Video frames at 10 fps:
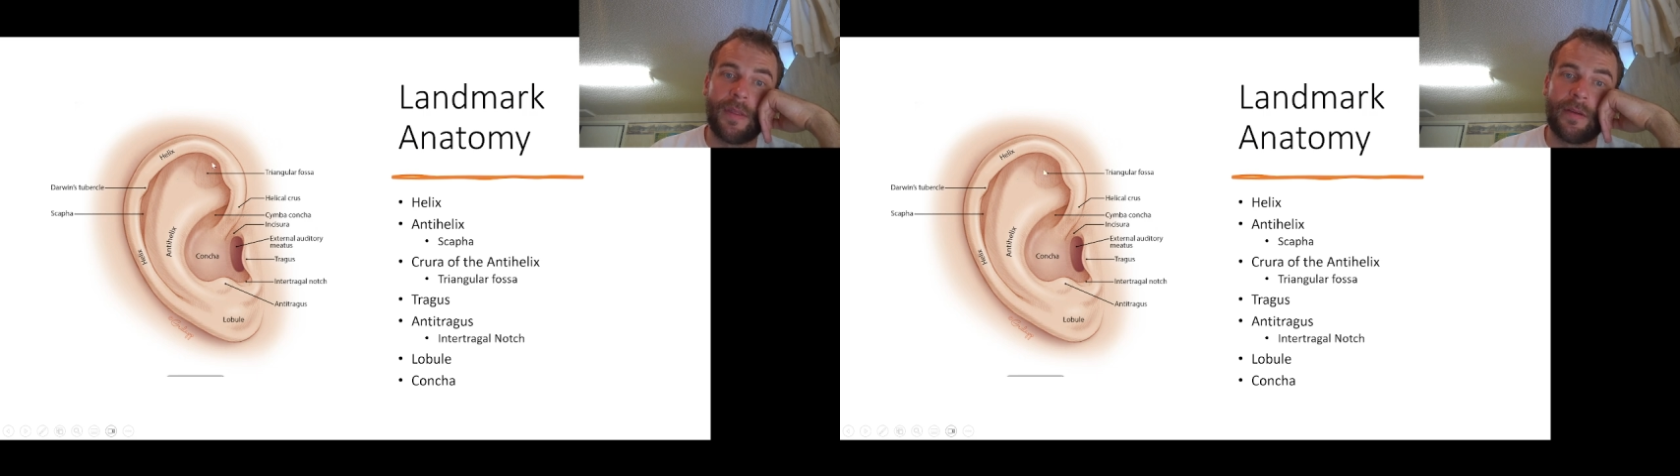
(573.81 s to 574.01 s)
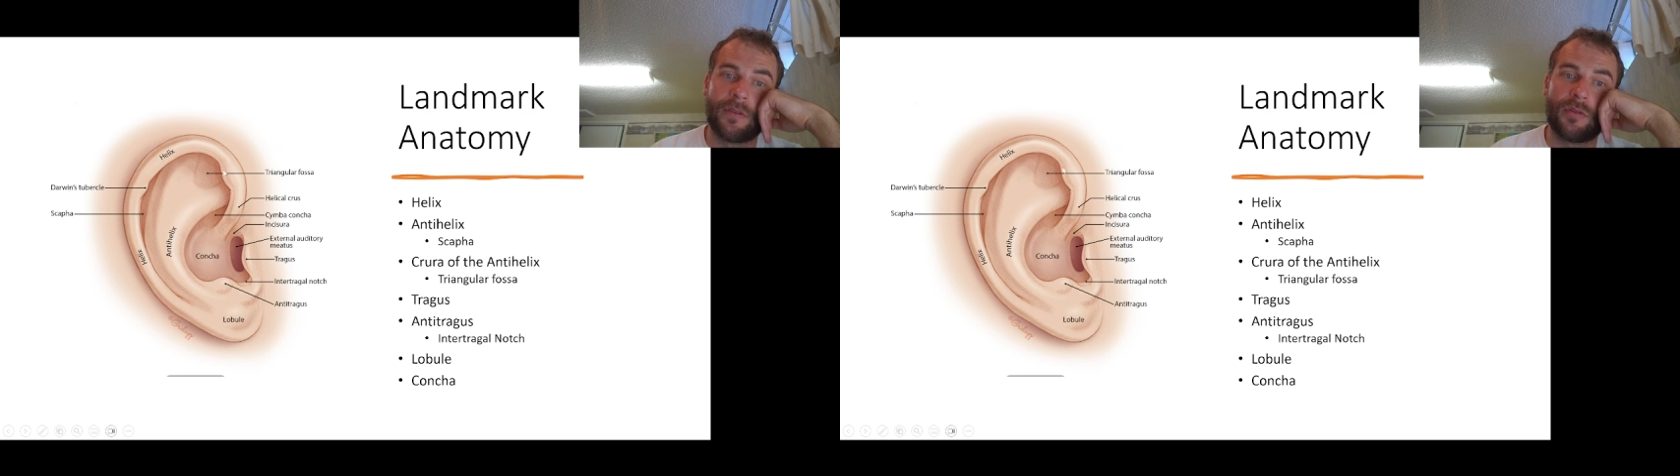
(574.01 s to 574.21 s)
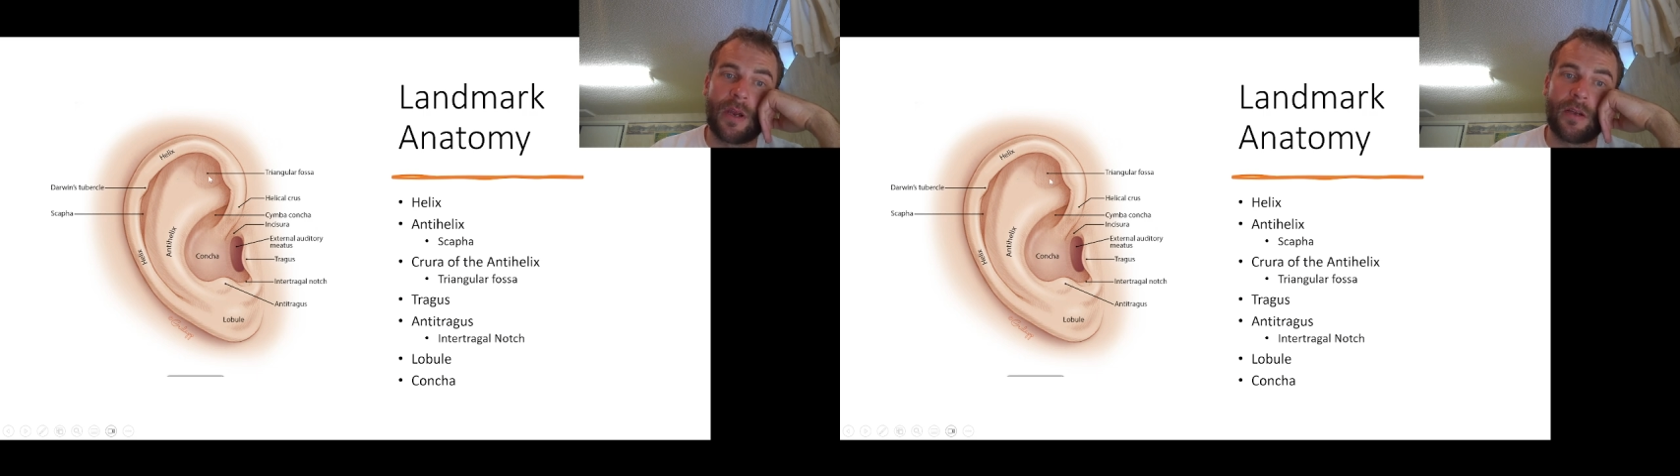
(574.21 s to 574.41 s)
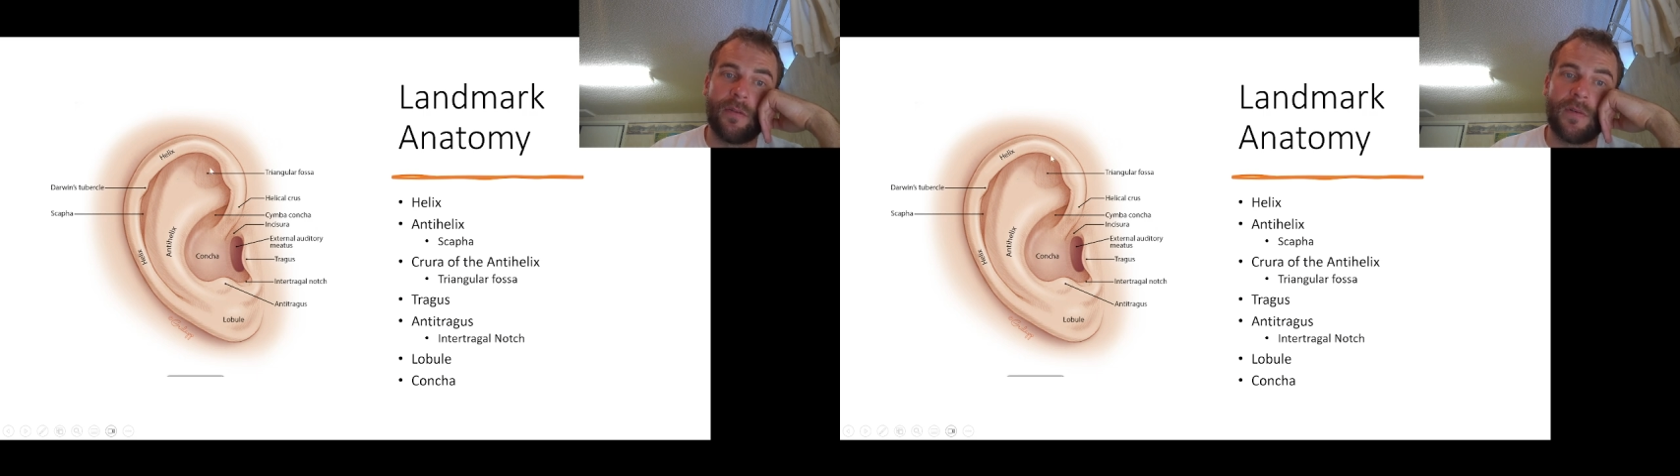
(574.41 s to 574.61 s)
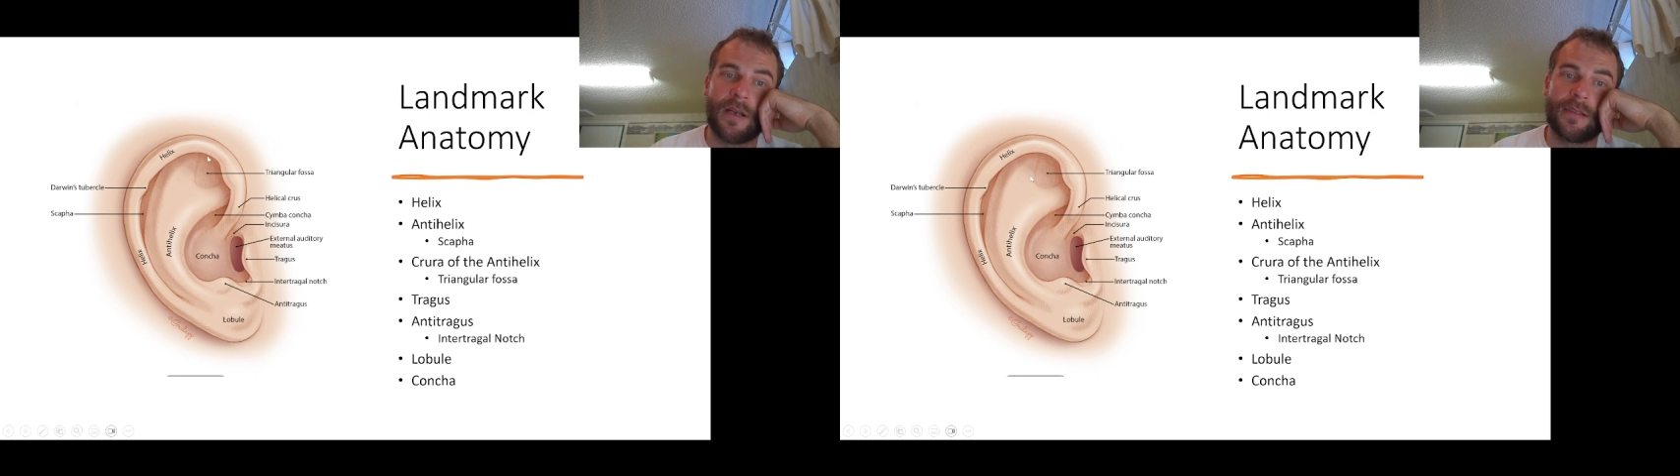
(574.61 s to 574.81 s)
They have a triangle
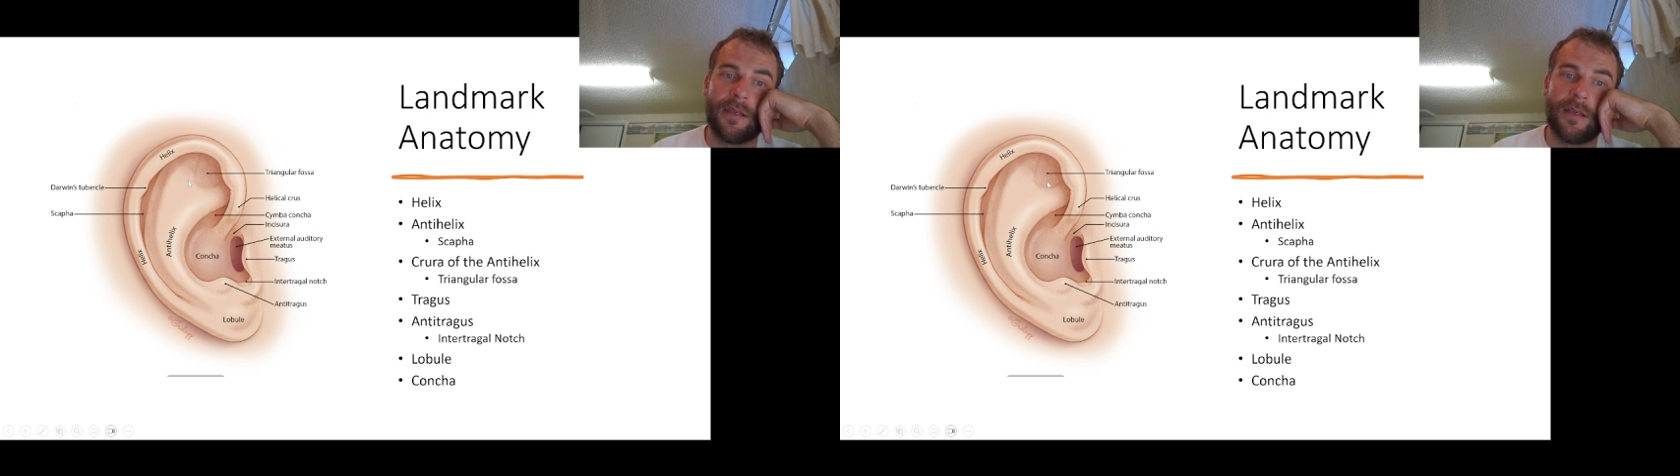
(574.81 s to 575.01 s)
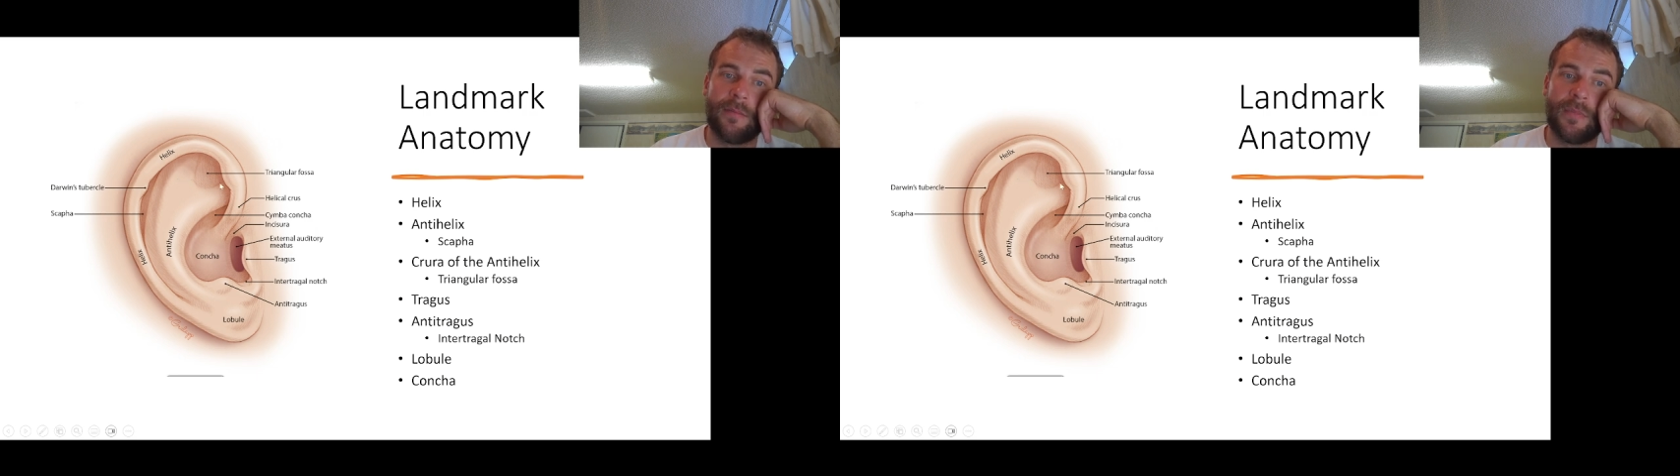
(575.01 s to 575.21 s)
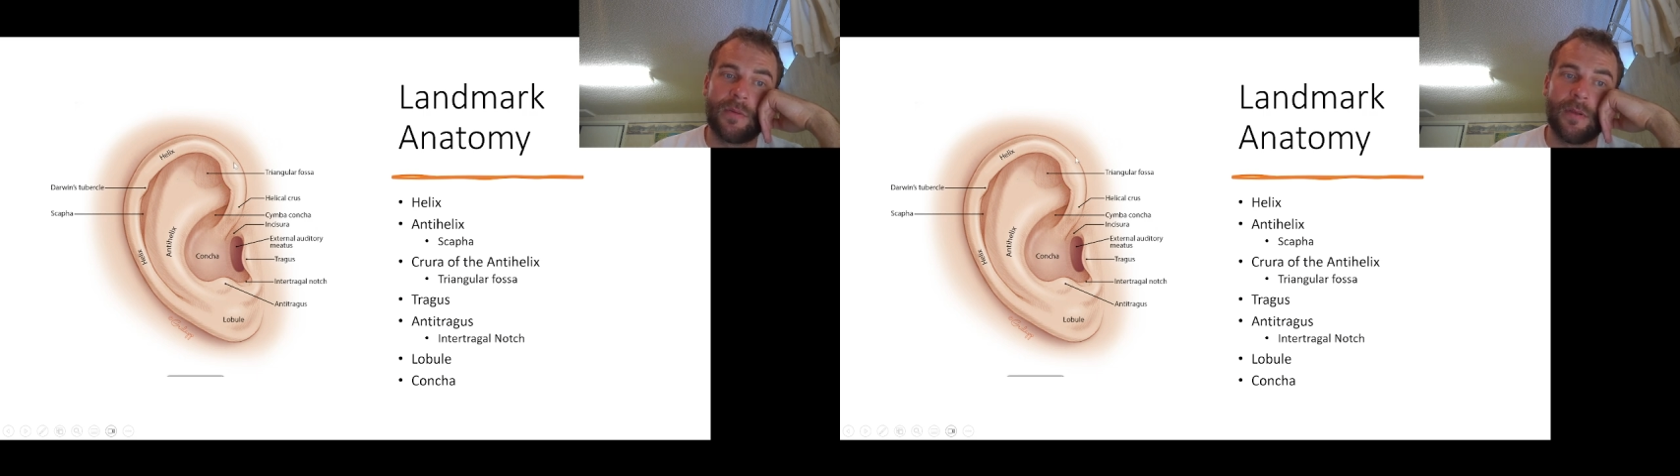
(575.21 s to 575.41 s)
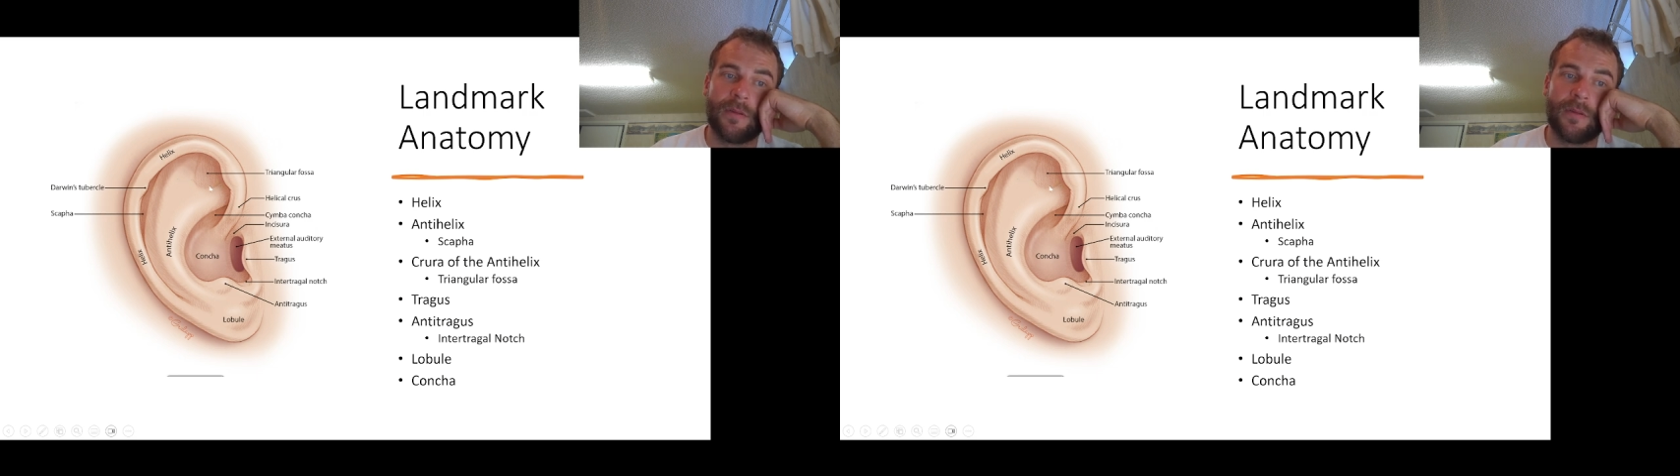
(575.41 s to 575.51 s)
fossa in between